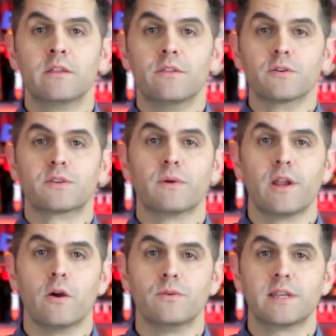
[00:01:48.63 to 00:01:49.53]
Those who had
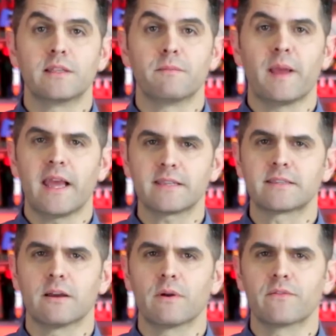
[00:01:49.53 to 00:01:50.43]
owned it in the past,
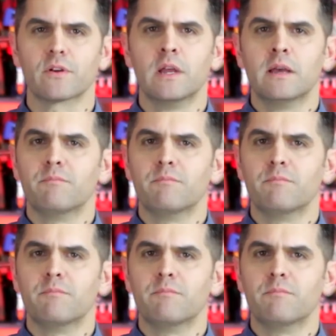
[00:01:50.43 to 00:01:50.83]
however,